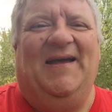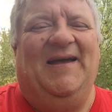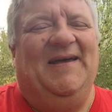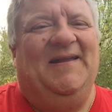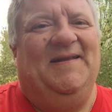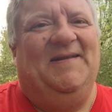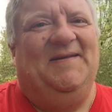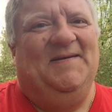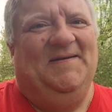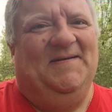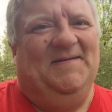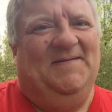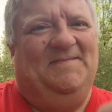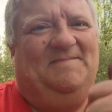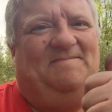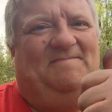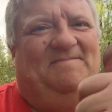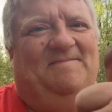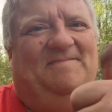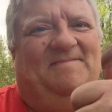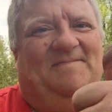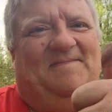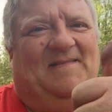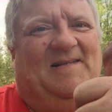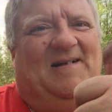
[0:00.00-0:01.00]
and
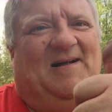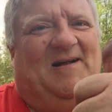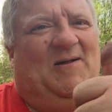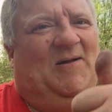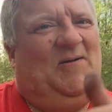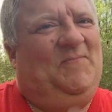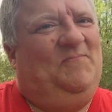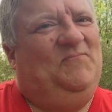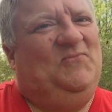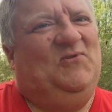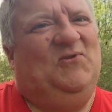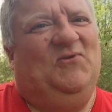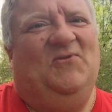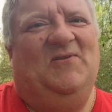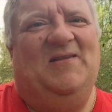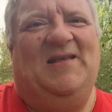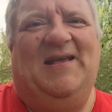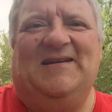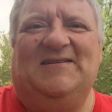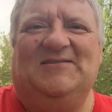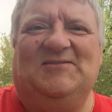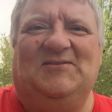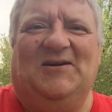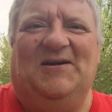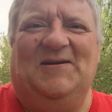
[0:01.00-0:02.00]
up to the
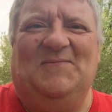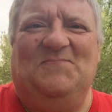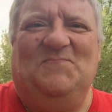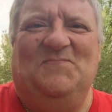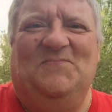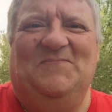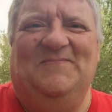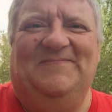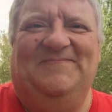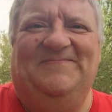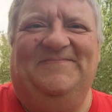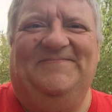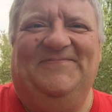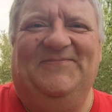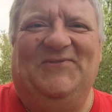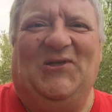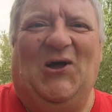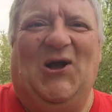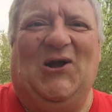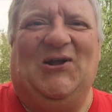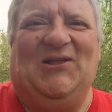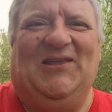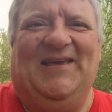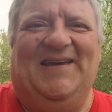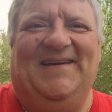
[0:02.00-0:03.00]
next time,
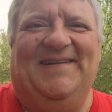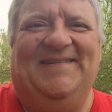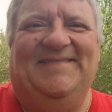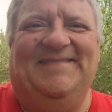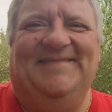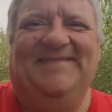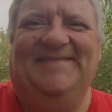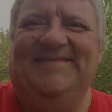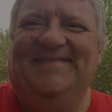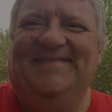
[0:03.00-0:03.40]
talk to you.